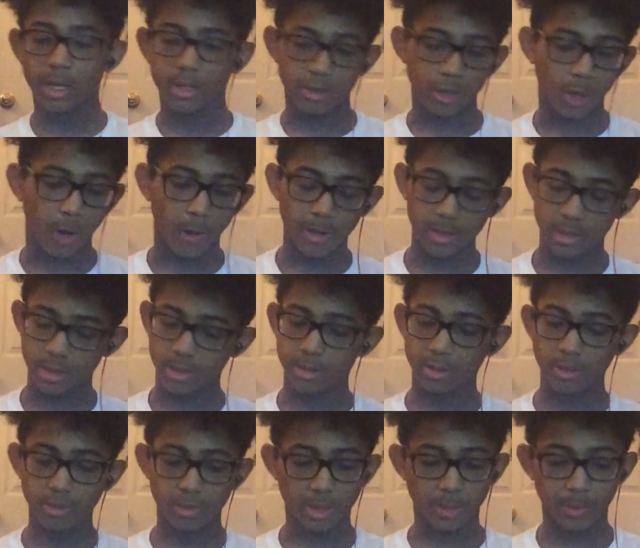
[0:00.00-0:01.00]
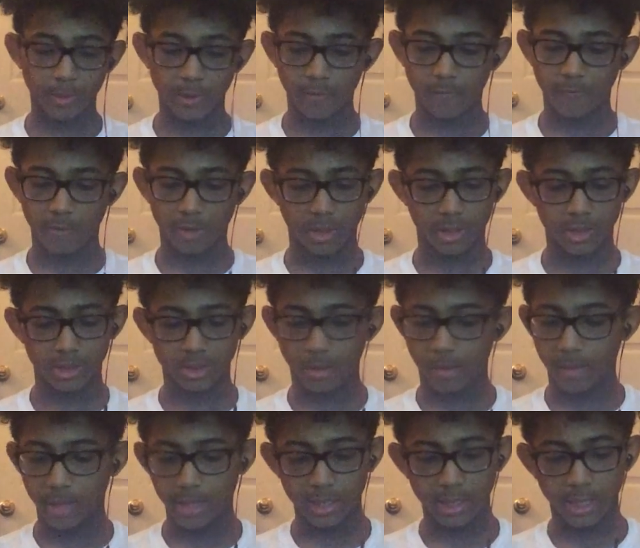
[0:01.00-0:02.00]
go out and do something for
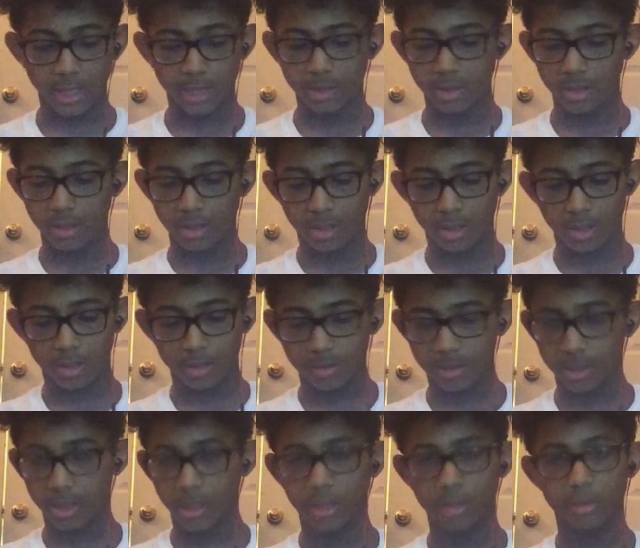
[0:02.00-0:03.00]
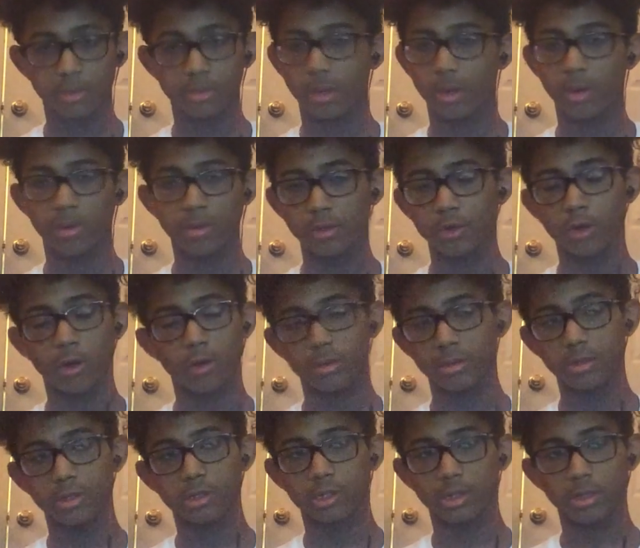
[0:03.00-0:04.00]
somebody that you know what I'm saying you don't
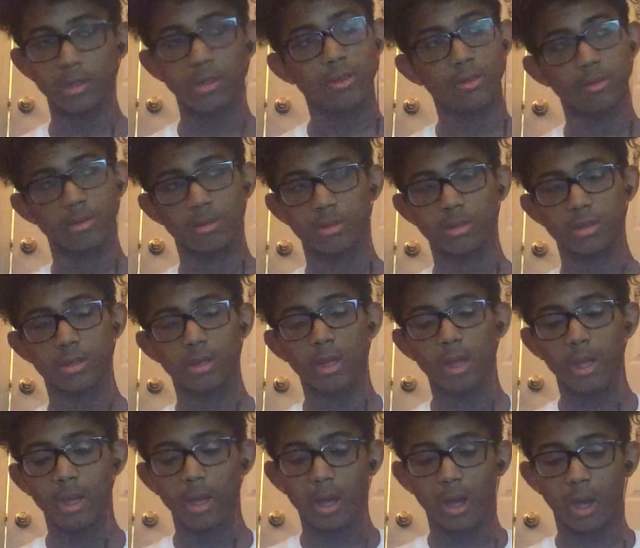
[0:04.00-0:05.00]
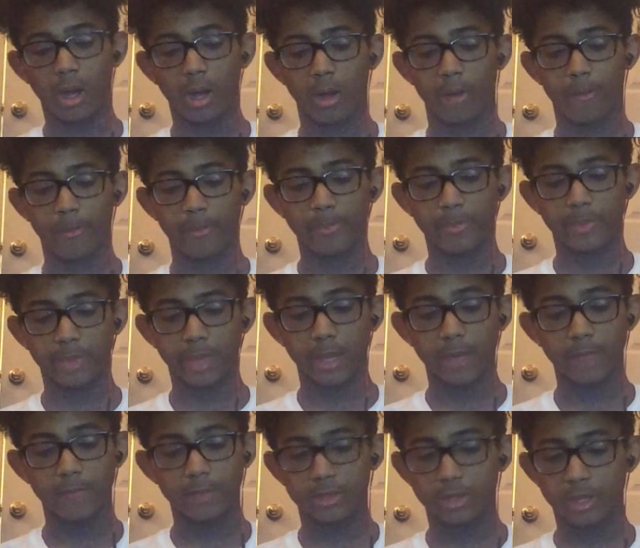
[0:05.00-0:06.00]
usually do.
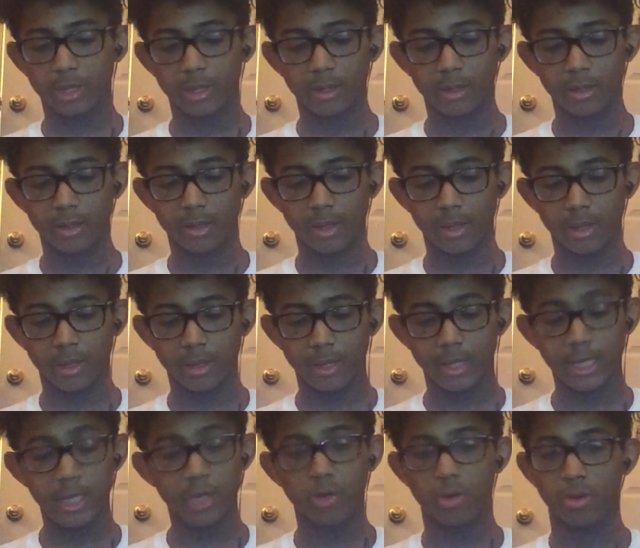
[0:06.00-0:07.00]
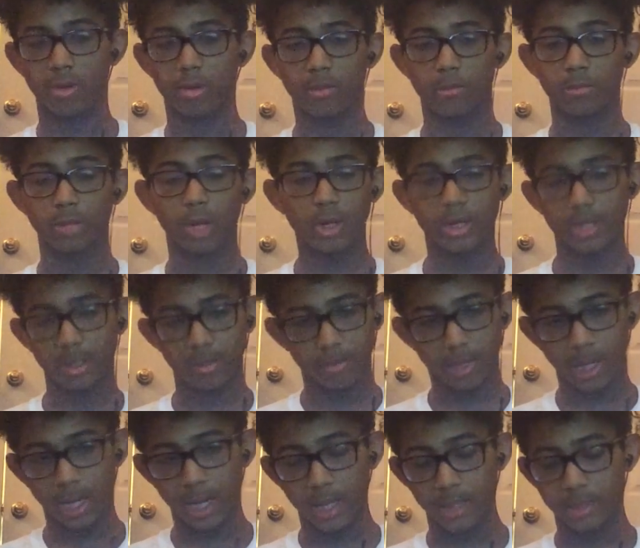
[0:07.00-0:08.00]
If you're trying to heal broken
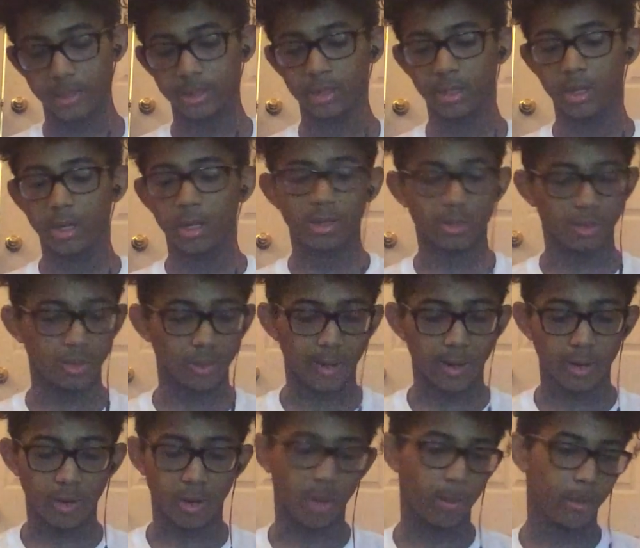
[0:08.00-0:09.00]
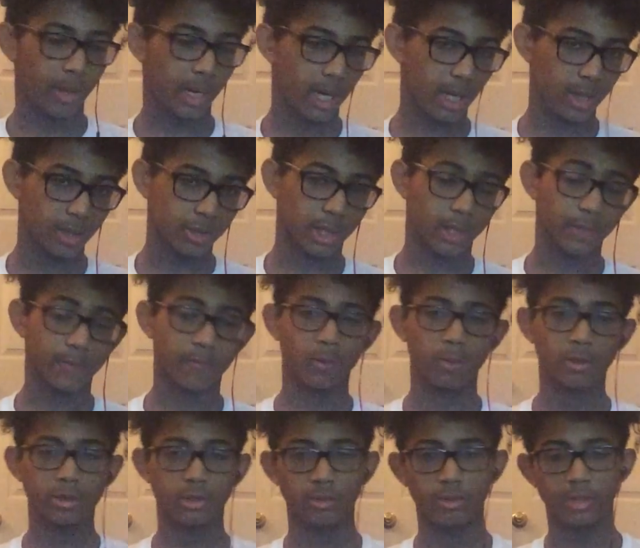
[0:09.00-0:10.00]
bonds, go out, apologize for
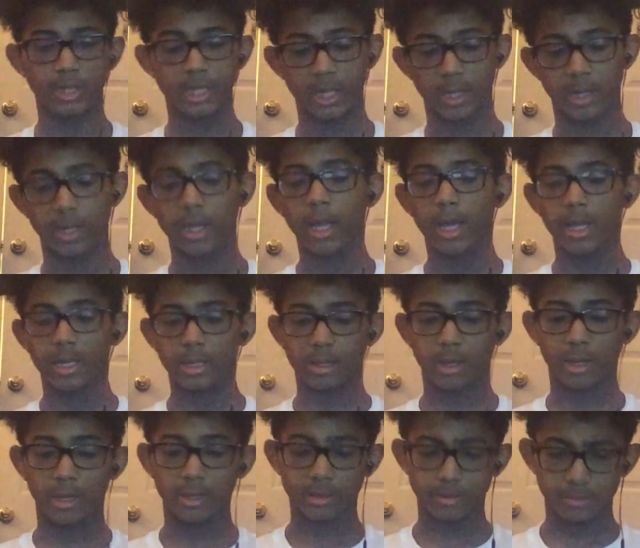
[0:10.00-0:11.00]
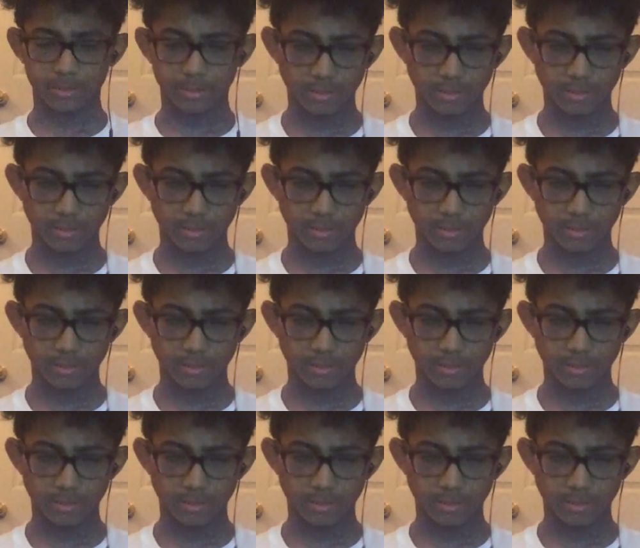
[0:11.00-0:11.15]
what you did. Because